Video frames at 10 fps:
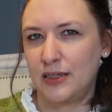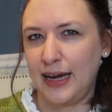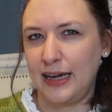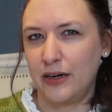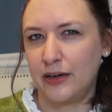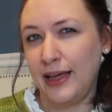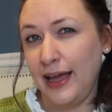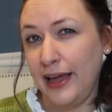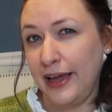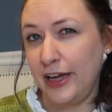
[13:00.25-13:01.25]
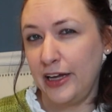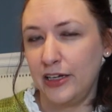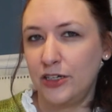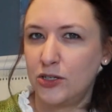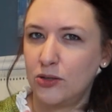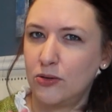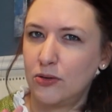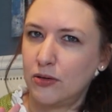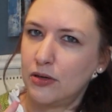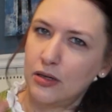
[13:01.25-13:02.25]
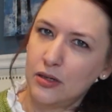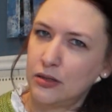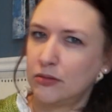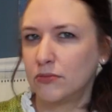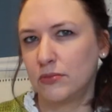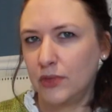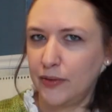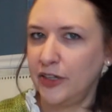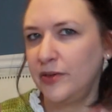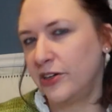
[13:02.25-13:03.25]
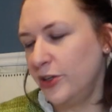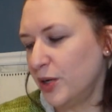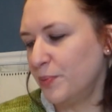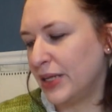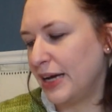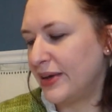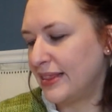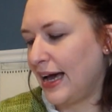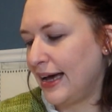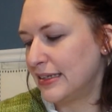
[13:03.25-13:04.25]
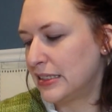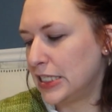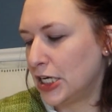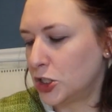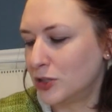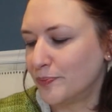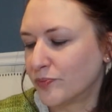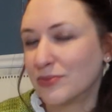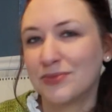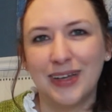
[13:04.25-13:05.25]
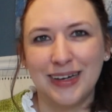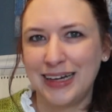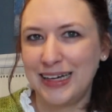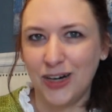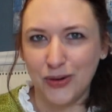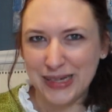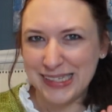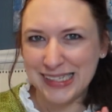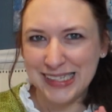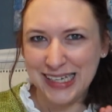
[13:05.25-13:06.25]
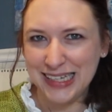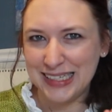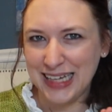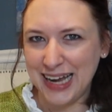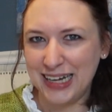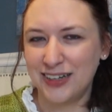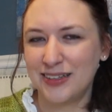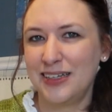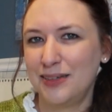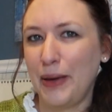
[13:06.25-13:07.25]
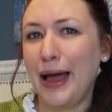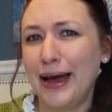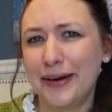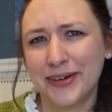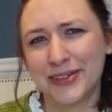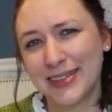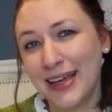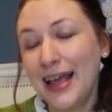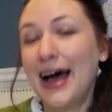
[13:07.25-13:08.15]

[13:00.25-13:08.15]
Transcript: tighter gauge, or you can play with that. So I always knit tighter than patterns.